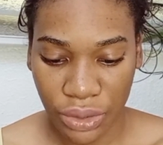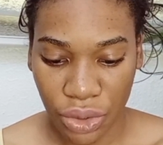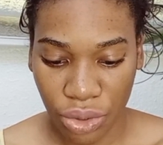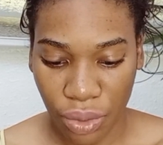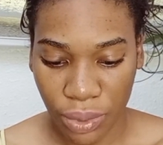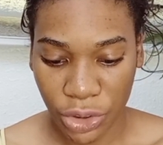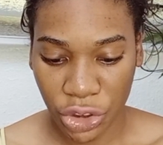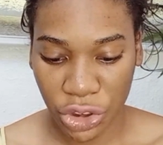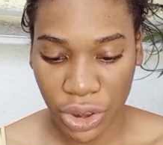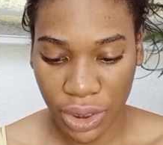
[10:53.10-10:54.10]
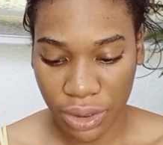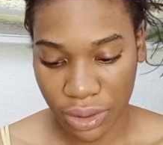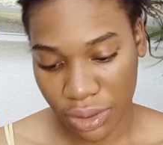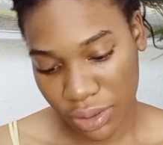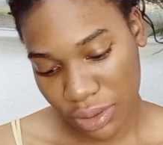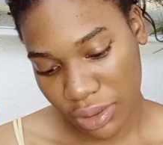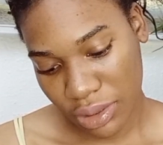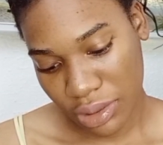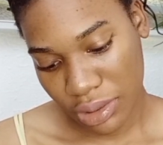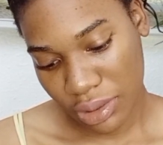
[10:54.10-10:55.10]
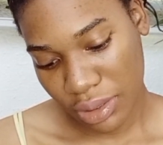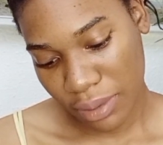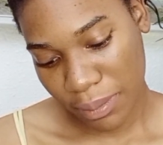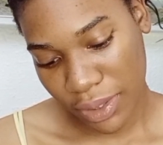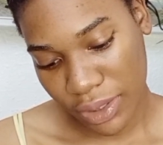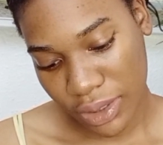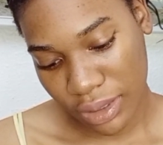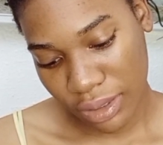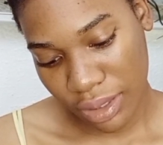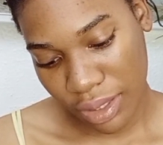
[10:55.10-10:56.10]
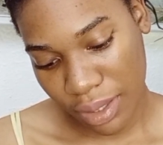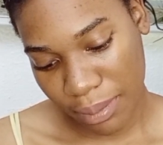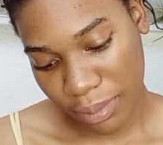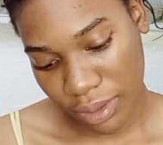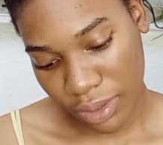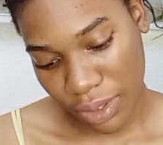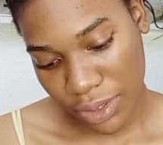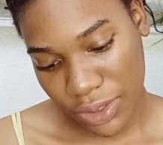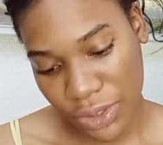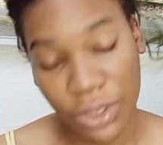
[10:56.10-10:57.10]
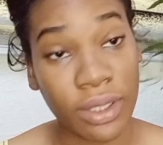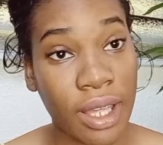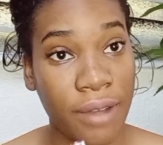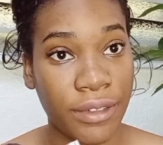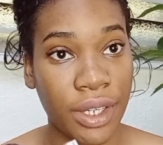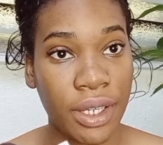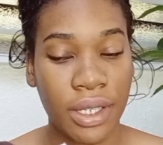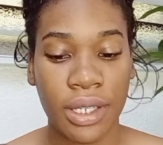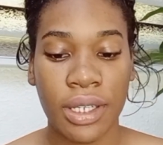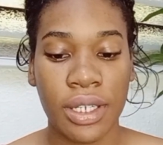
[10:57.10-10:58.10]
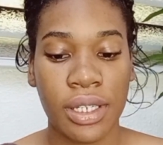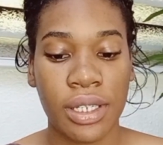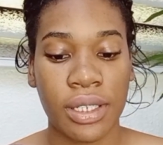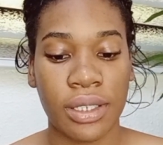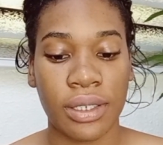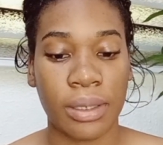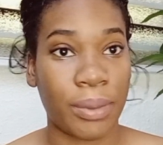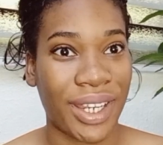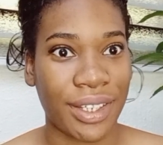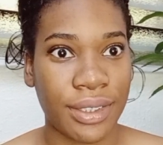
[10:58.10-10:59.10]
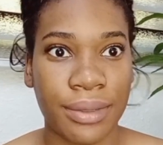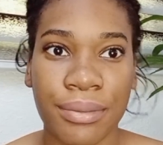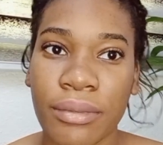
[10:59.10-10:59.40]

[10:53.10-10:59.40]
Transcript: Don't know what shade it is, but it's Luster Lava, the brand.